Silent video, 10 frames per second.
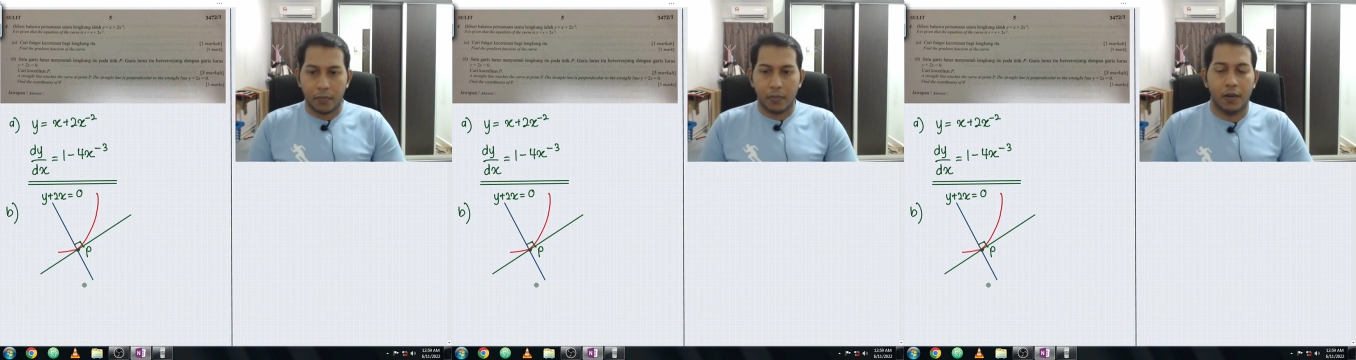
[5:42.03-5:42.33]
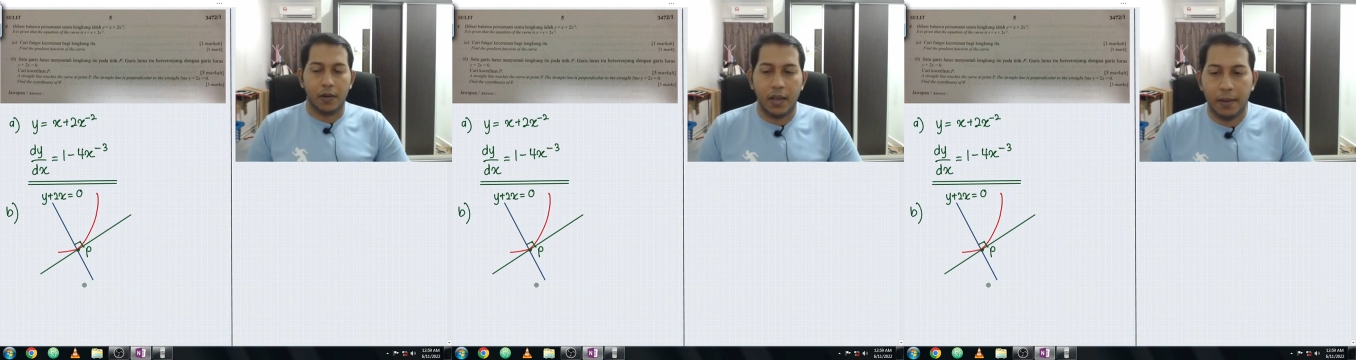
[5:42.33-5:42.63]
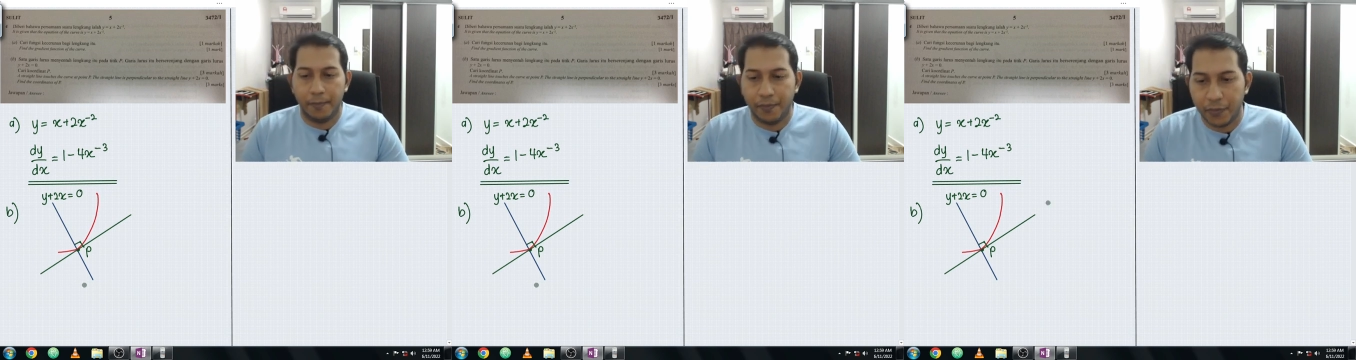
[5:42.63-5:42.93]

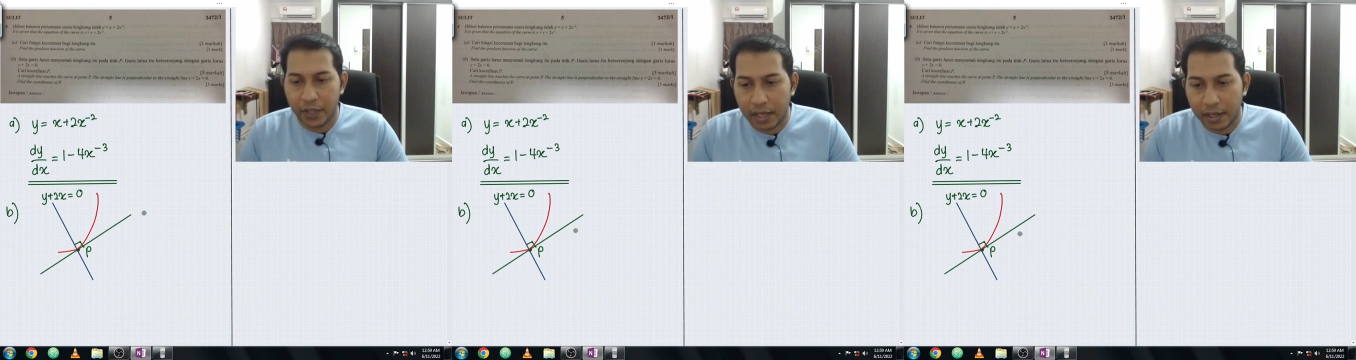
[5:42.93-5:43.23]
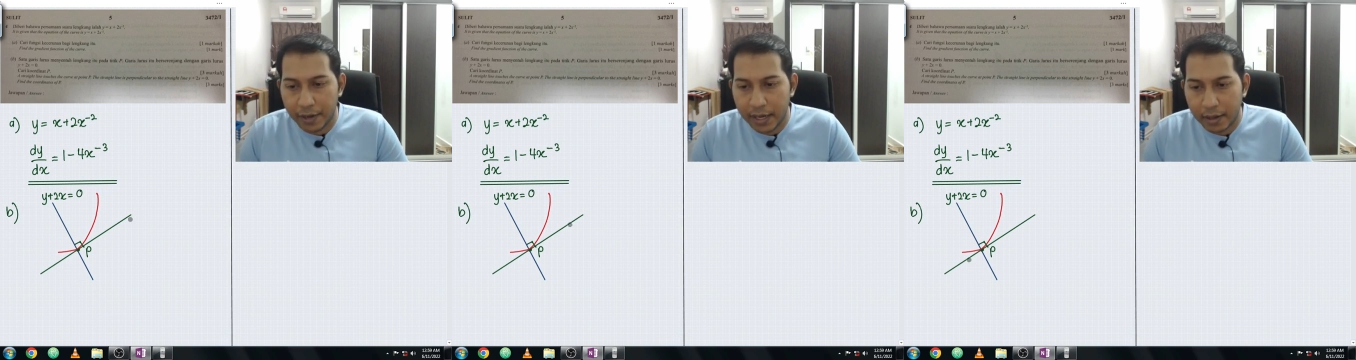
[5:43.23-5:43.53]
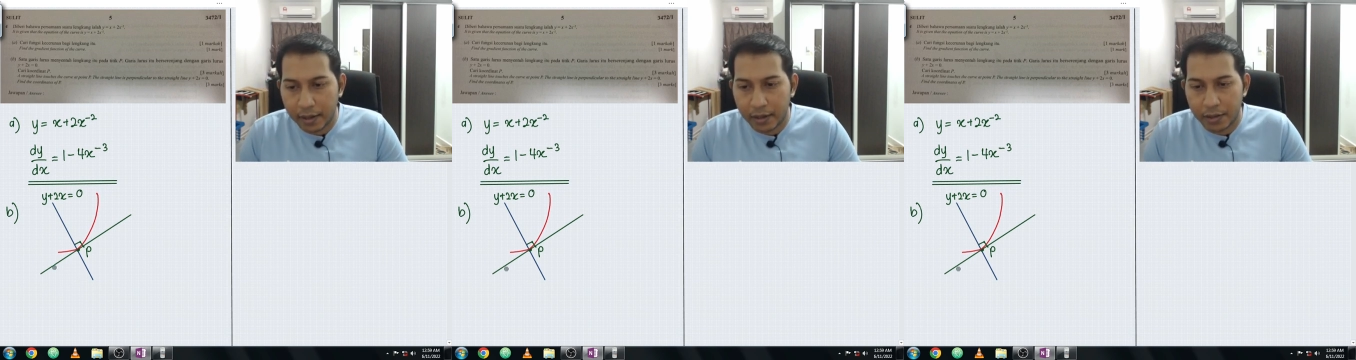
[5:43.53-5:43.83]
Okay, with the
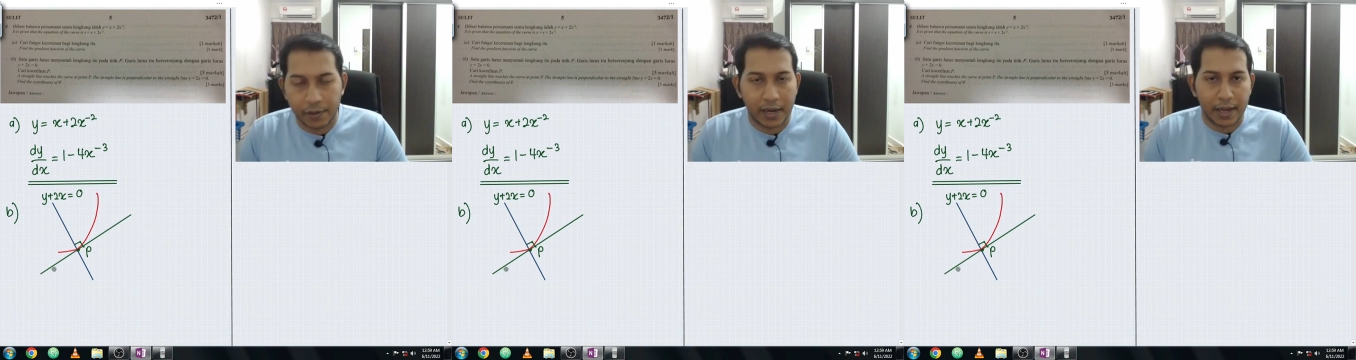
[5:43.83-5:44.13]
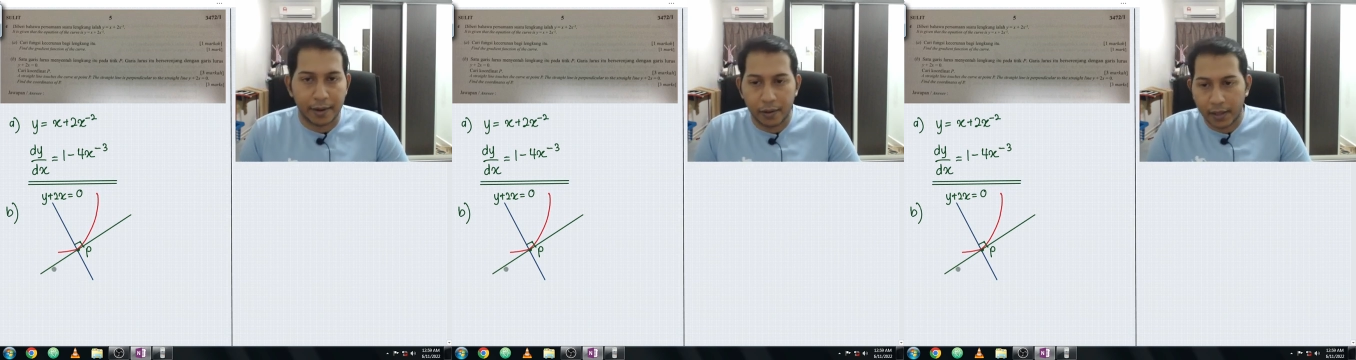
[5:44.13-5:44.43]
green straight line.